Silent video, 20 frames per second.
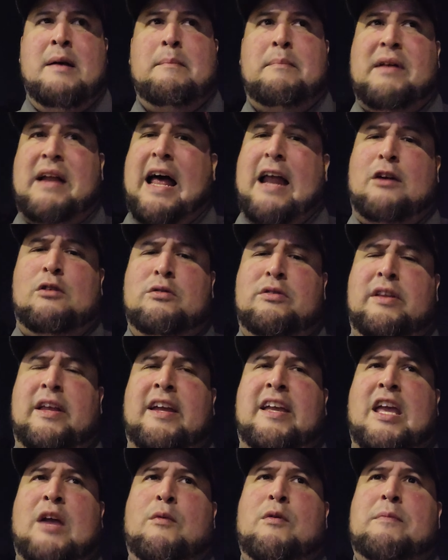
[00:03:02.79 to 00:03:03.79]
But I don't
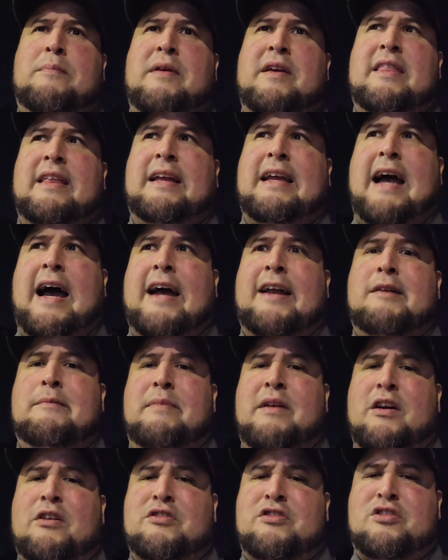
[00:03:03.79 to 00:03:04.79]
think he would be the guy to
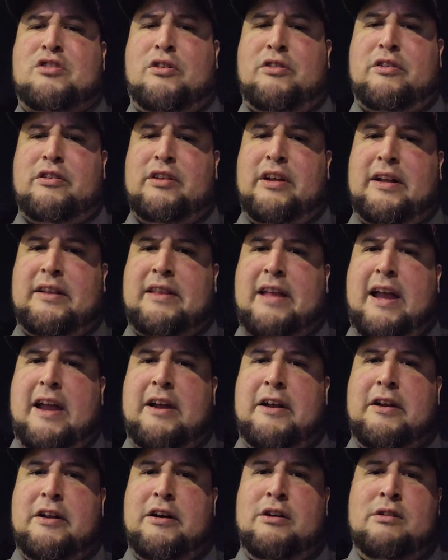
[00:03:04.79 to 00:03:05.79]
be our starter like that,
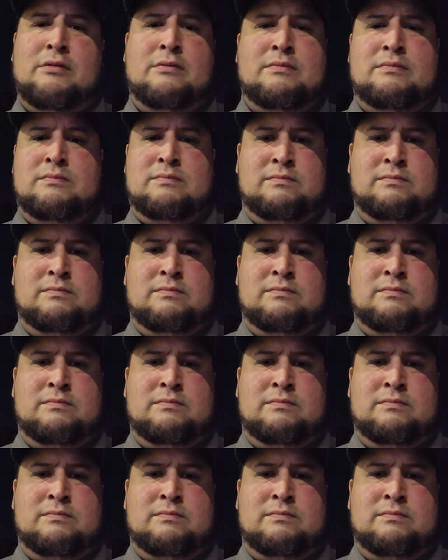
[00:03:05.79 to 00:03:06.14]
you know?